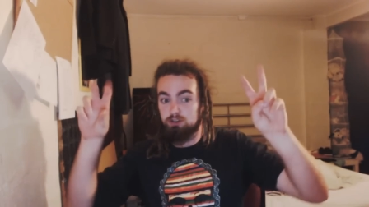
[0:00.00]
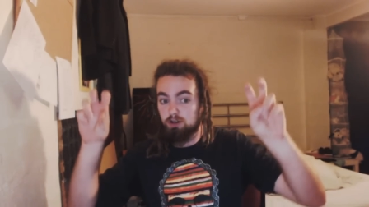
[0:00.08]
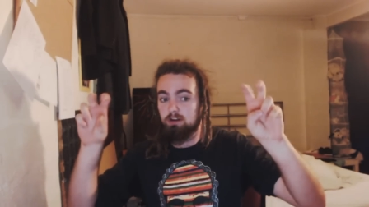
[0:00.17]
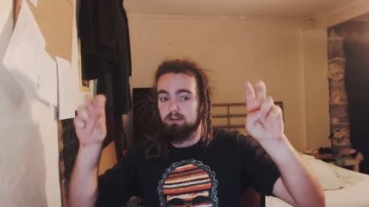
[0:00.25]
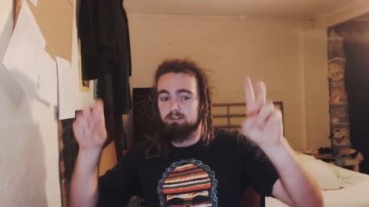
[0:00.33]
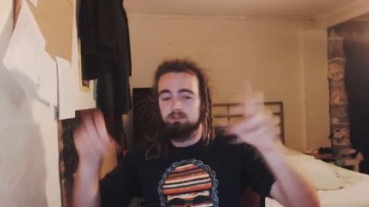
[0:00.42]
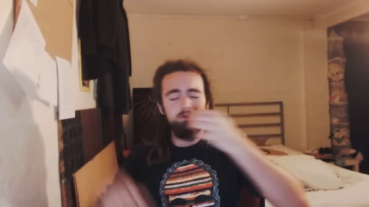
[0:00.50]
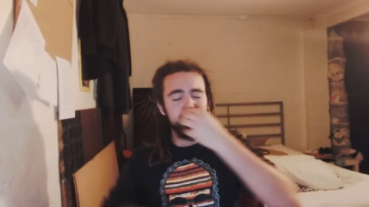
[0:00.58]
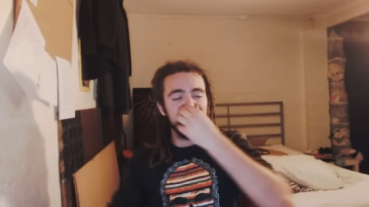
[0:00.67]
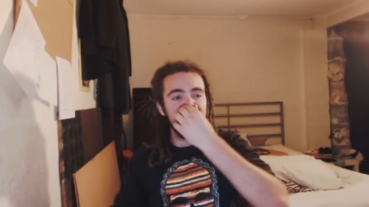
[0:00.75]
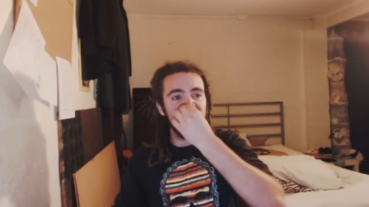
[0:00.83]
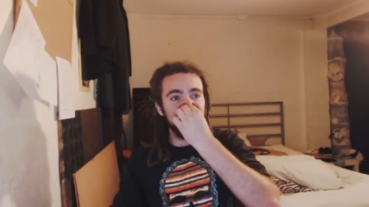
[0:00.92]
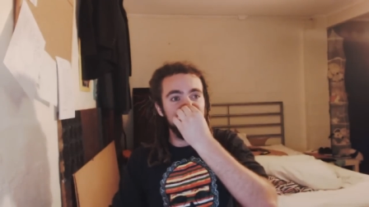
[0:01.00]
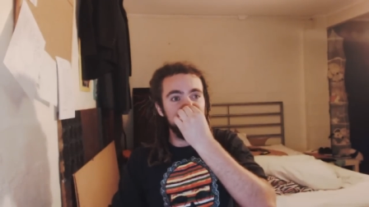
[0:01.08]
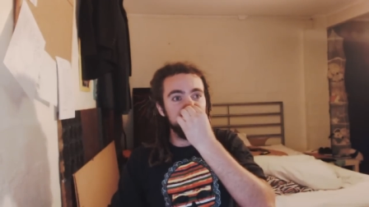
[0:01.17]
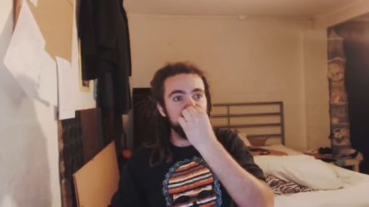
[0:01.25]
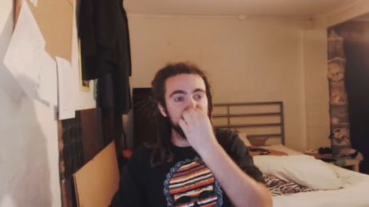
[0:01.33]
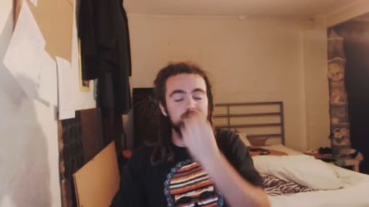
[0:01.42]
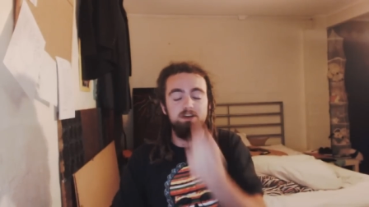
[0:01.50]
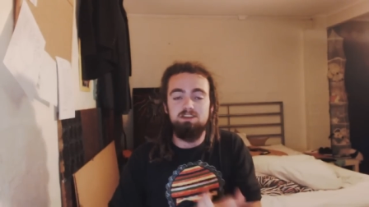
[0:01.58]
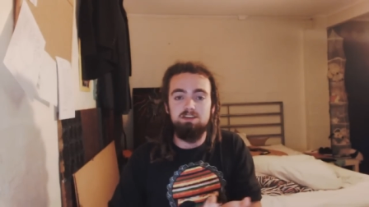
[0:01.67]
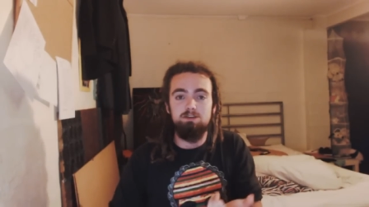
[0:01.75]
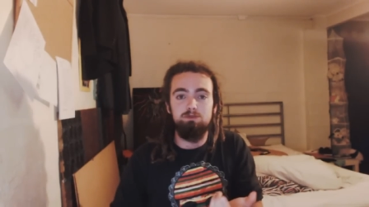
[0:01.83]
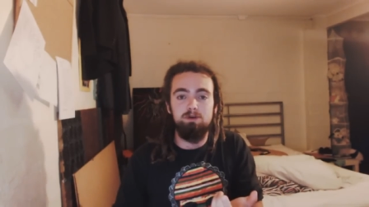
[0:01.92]
journalism would be the uh,
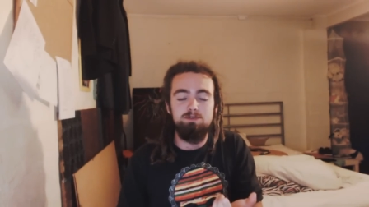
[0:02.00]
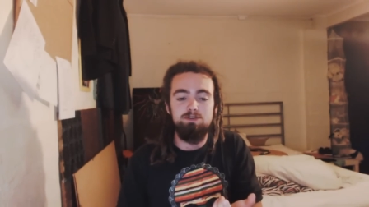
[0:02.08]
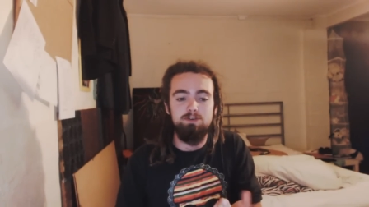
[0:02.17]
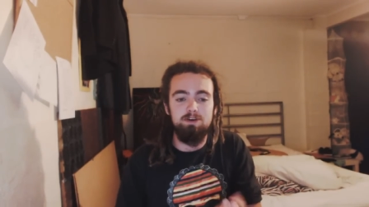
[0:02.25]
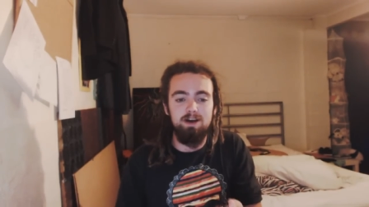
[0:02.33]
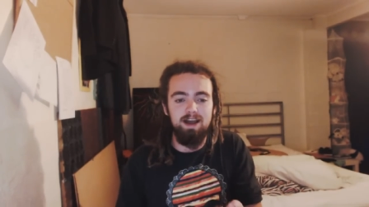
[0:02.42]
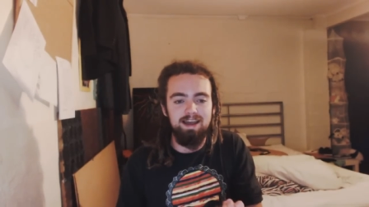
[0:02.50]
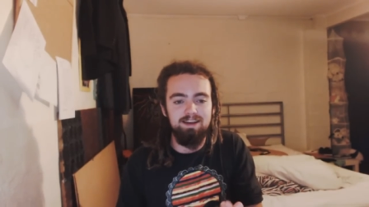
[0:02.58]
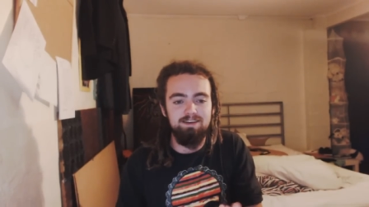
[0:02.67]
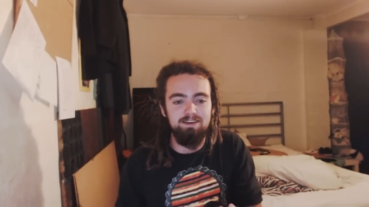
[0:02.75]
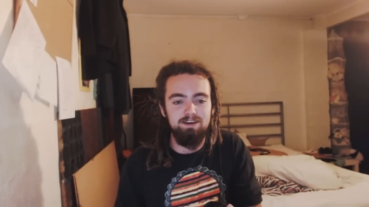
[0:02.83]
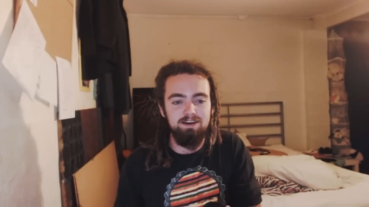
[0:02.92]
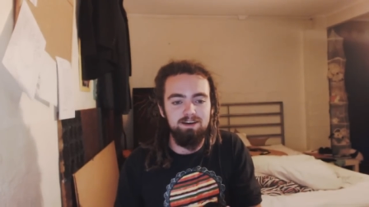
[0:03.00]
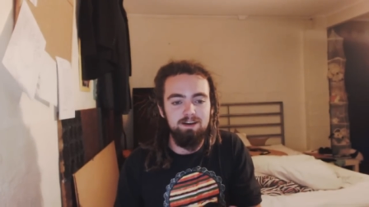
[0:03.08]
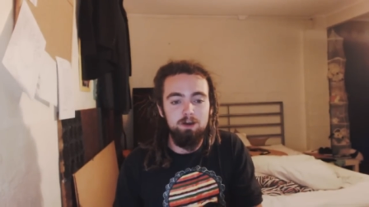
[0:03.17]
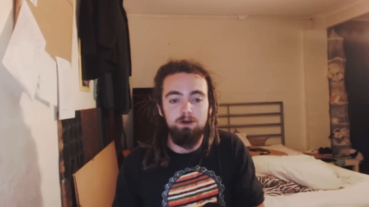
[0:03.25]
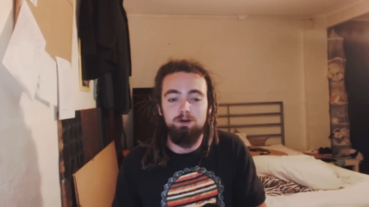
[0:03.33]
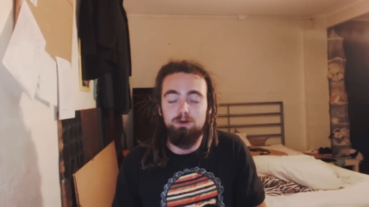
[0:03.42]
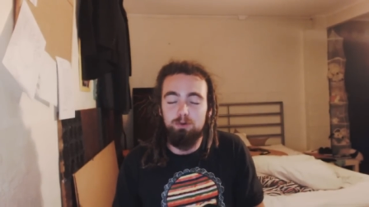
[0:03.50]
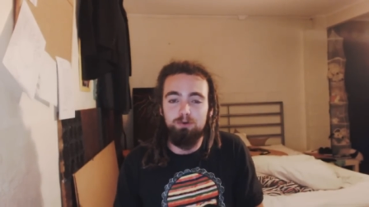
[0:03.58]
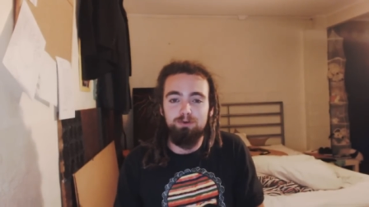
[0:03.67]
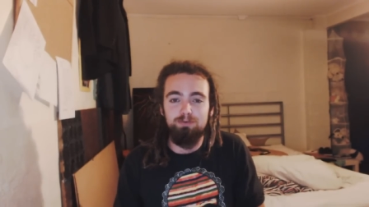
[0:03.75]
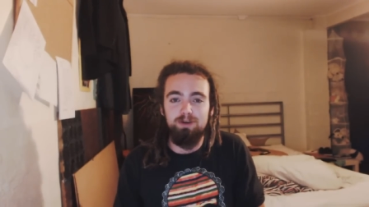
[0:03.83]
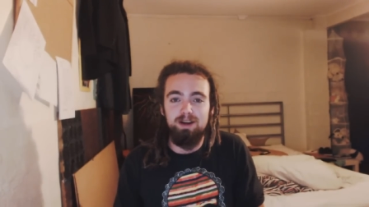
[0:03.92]
Tracy Grimshaw and uh,
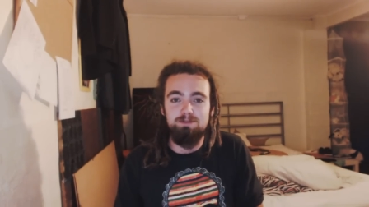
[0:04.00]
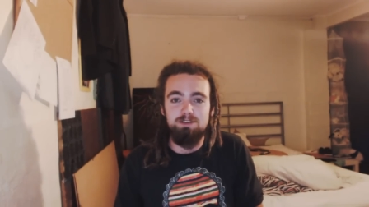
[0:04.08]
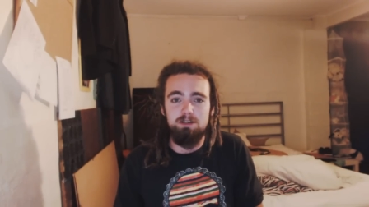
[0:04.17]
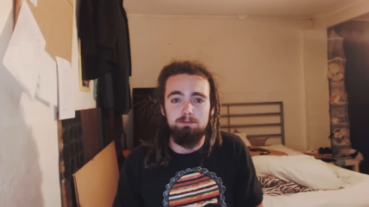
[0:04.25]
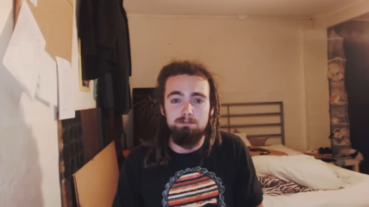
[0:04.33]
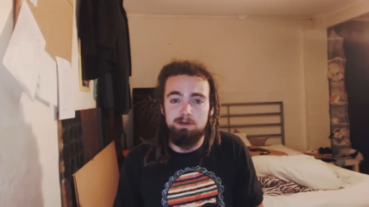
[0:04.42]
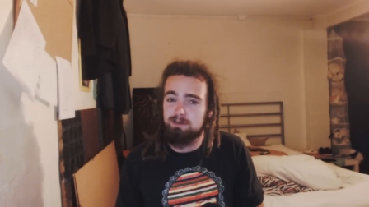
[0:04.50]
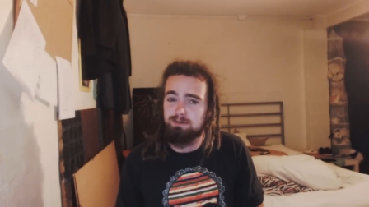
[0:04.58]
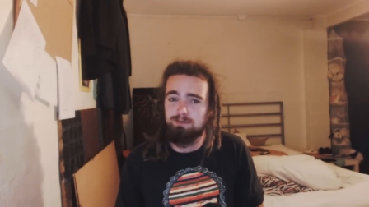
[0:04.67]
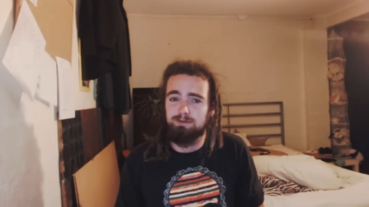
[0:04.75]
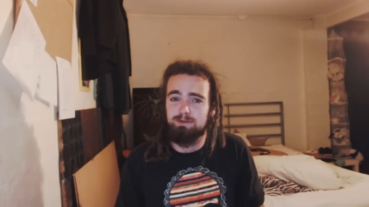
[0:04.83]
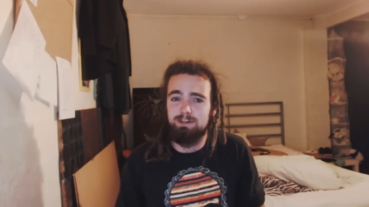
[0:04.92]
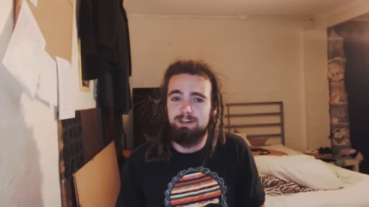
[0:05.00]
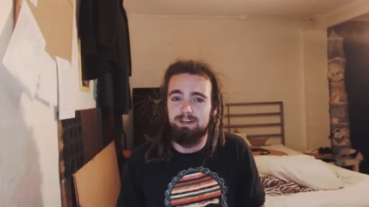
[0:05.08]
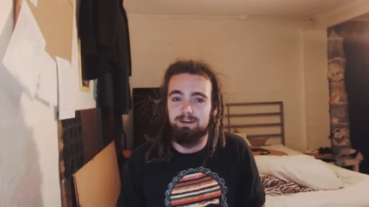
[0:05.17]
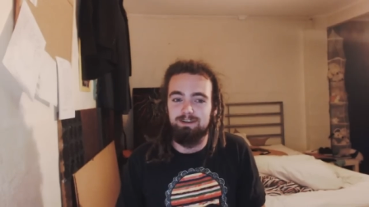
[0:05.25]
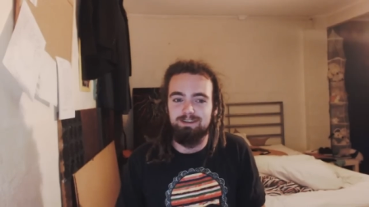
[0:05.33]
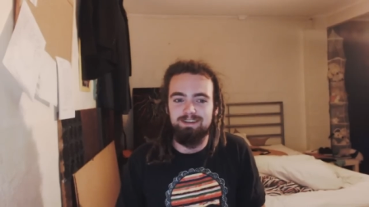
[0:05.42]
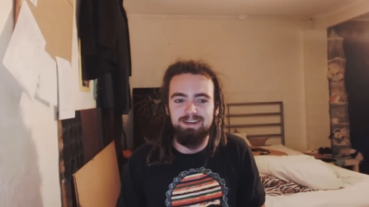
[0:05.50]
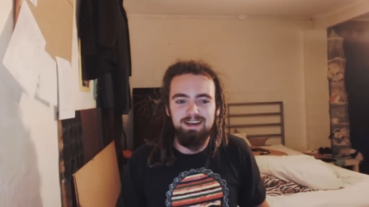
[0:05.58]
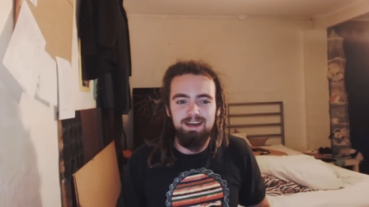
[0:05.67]
Gordon Ramsay Battle Royale.